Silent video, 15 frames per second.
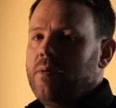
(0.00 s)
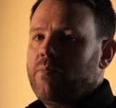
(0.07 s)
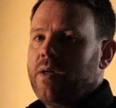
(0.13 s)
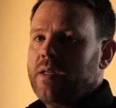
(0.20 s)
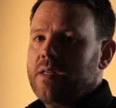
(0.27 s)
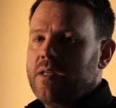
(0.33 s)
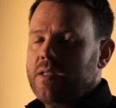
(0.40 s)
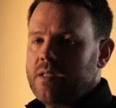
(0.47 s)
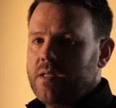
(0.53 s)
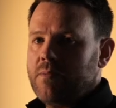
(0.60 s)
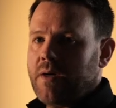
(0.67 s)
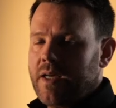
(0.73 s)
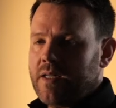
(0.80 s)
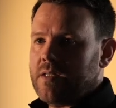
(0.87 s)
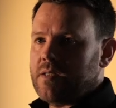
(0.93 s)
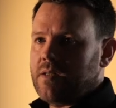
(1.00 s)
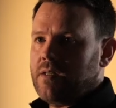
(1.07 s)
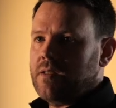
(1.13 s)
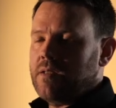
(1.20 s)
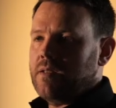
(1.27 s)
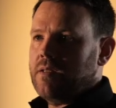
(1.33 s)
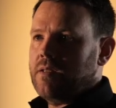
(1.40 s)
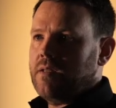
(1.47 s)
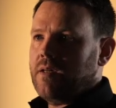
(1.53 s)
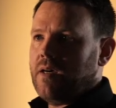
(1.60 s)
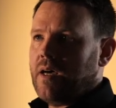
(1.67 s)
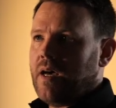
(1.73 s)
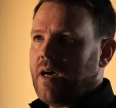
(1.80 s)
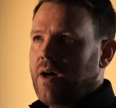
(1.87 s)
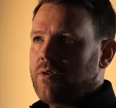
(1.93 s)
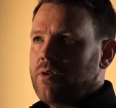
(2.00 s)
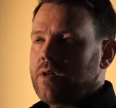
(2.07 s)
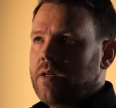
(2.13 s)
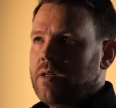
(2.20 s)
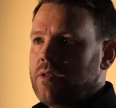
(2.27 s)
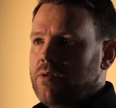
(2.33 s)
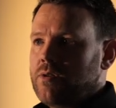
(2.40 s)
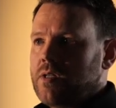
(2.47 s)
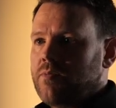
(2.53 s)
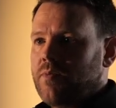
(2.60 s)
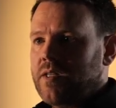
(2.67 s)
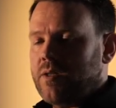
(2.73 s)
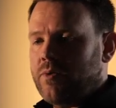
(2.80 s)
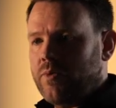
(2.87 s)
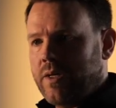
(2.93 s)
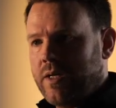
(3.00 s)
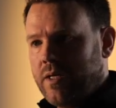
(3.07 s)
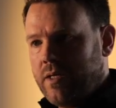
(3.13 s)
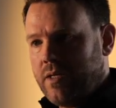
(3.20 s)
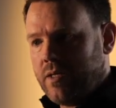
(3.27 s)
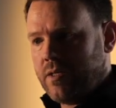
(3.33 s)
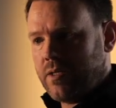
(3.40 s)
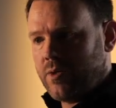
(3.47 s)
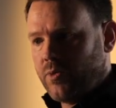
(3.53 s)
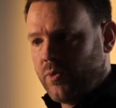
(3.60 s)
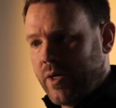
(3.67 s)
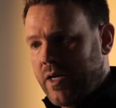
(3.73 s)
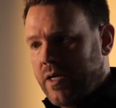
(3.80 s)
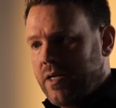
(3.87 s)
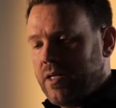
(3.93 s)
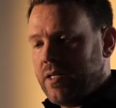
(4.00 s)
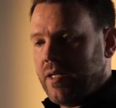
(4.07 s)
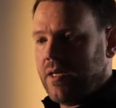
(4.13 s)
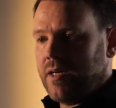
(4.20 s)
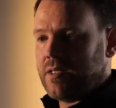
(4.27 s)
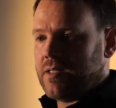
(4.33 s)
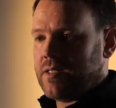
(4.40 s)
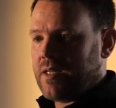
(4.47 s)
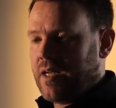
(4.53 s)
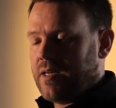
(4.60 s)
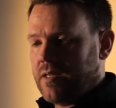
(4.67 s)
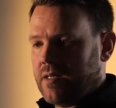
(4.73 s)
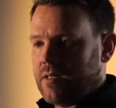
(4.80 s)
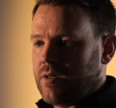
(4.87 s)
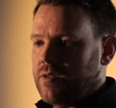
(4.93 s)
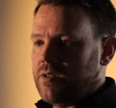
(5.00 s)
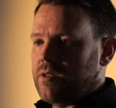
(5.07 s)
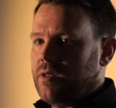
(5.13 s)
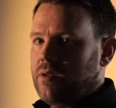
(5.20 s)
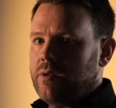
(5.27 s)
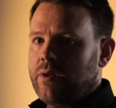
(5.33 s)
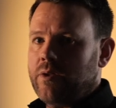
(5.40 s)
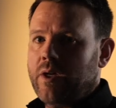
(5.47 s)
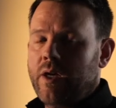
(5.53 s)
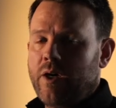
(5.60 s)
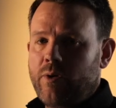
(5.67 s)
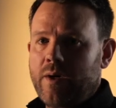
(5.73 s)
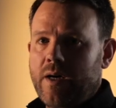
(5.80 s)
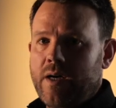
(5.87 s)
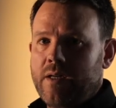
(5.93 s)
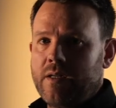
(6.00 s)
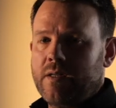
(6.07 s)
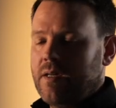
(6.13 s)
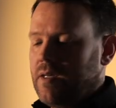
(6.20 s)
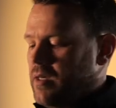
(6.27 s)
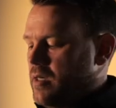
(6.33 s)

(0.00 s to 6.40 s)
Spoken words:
but this depends on how you're gonna use it, whether you really need extended control on the lower end,